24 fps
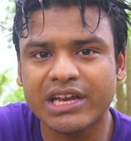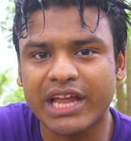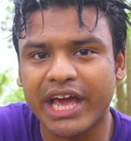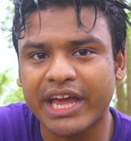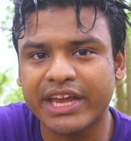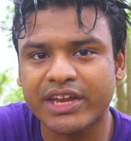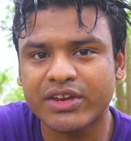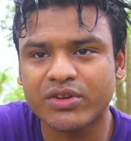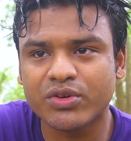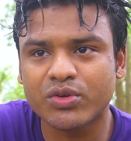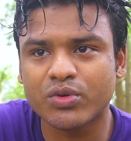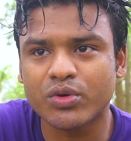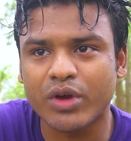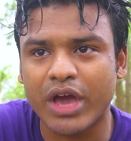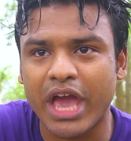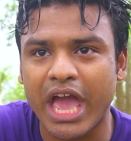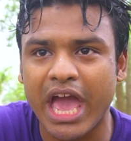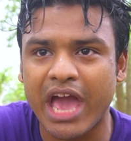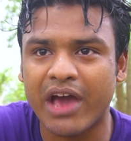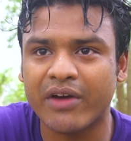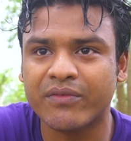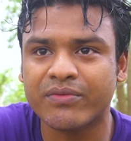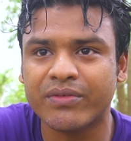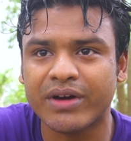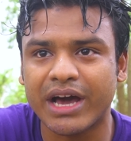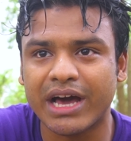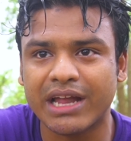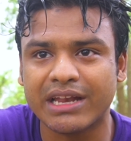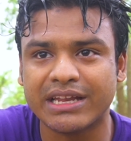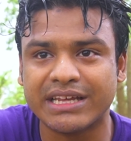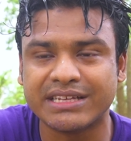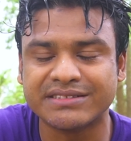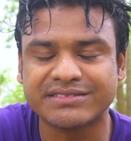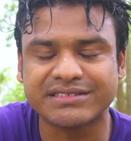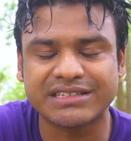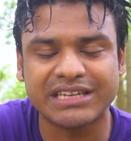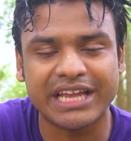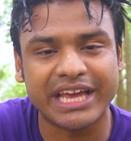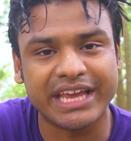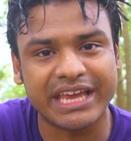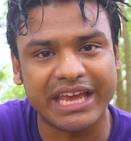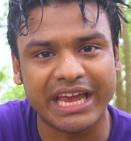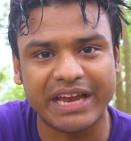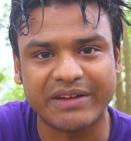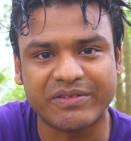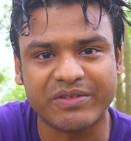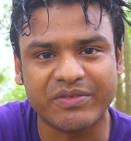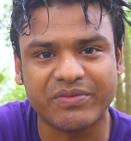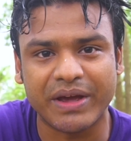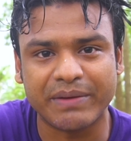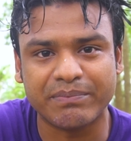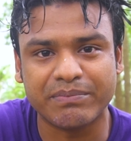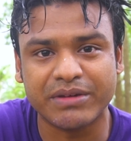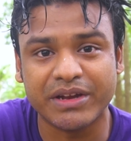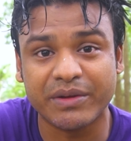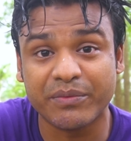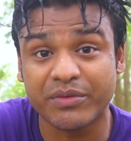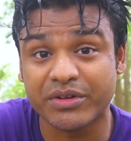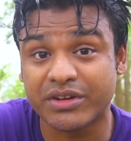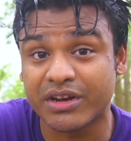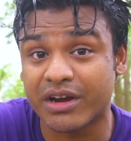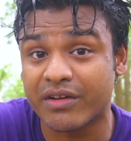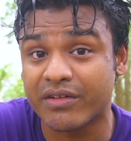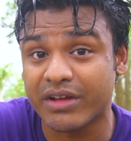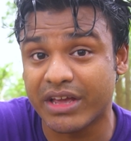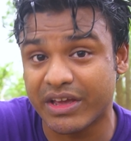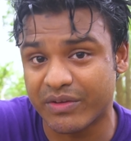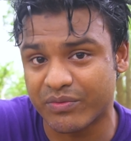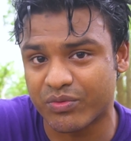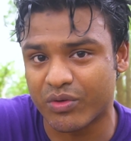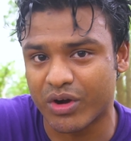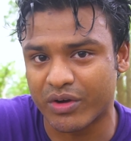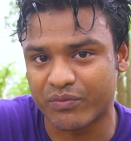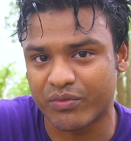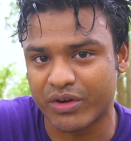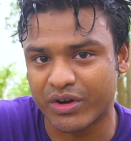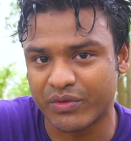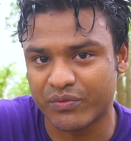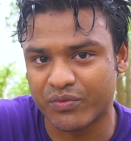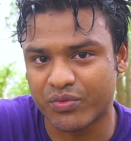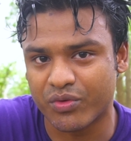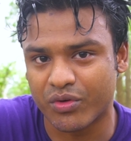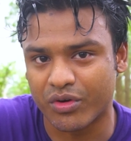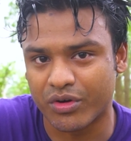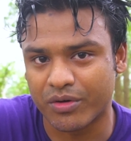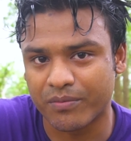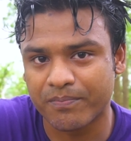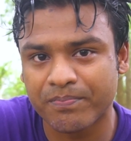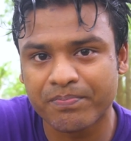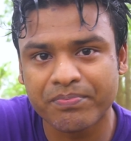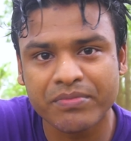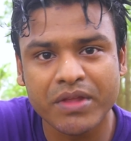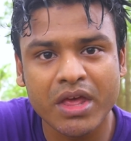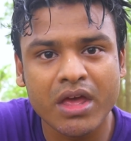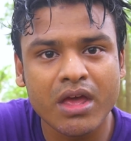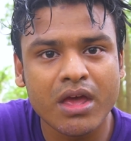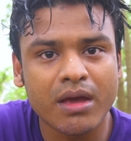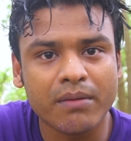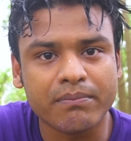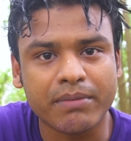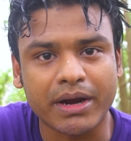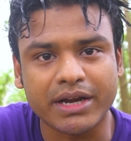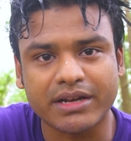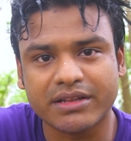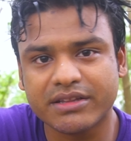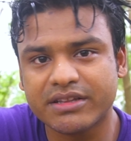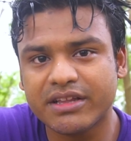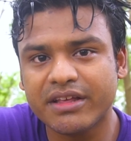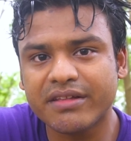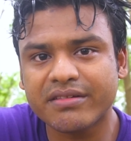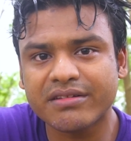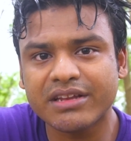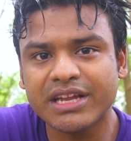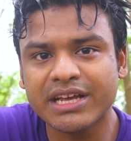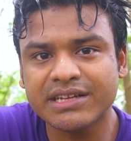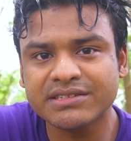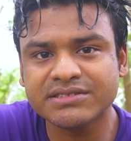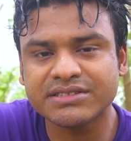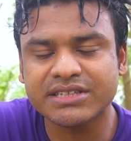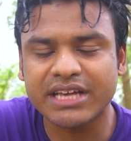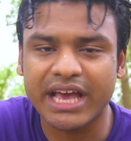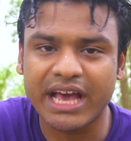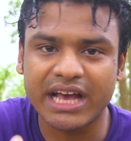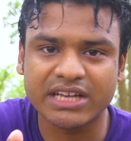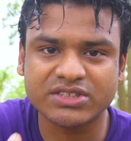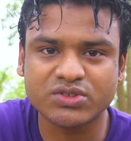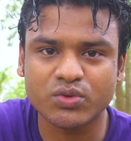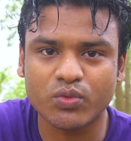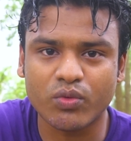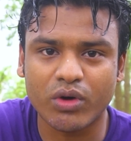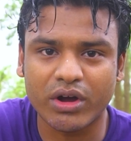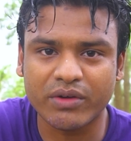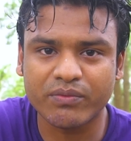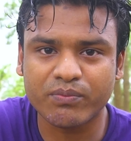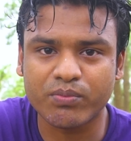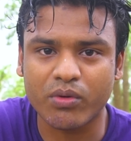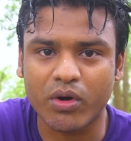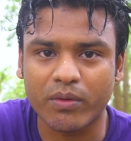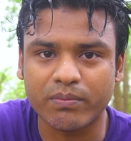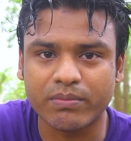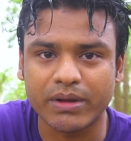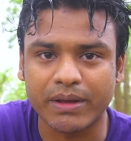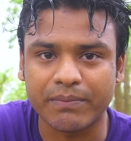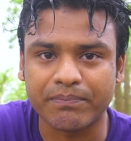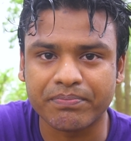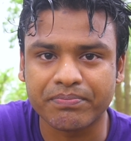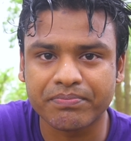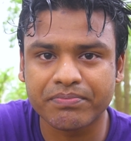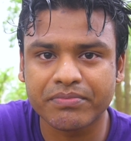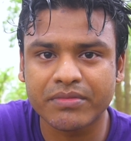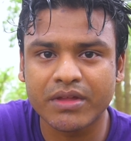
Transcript: like to have a lens like 85mm f1.4. But this lens has one problem.